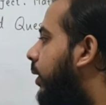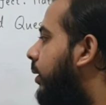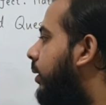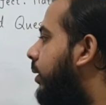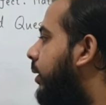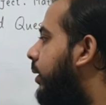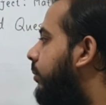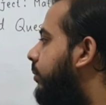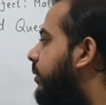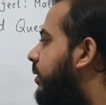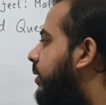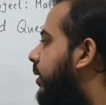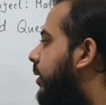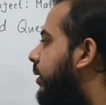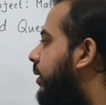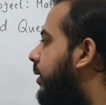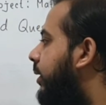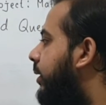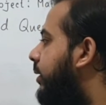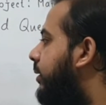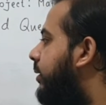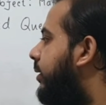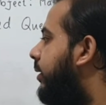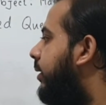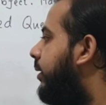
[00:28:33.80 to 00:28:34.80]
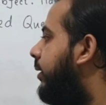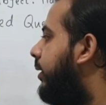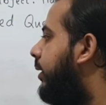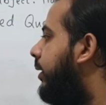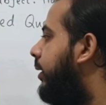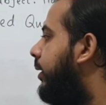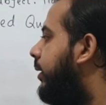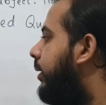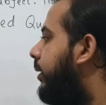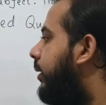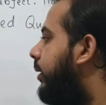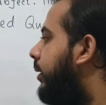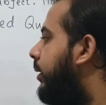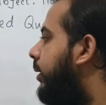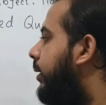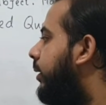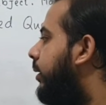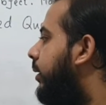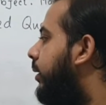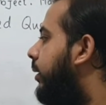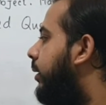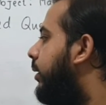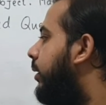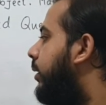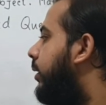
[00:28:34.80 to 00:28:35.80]
times 30 is 30,
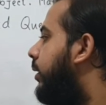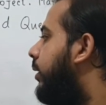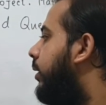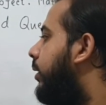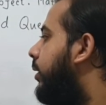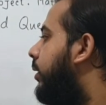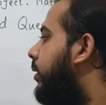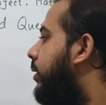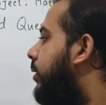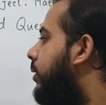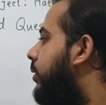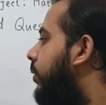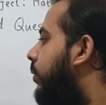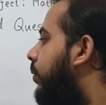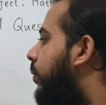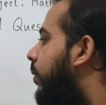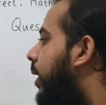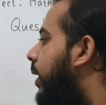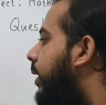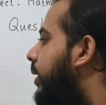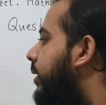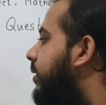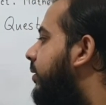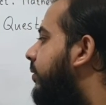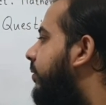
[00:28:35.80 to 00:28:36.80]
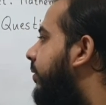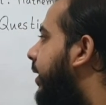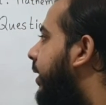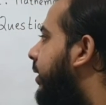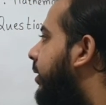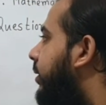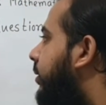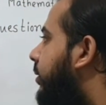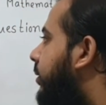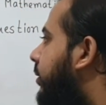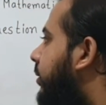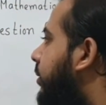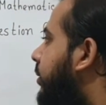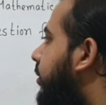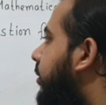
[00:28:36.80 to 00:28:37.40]
so 1 is a factor,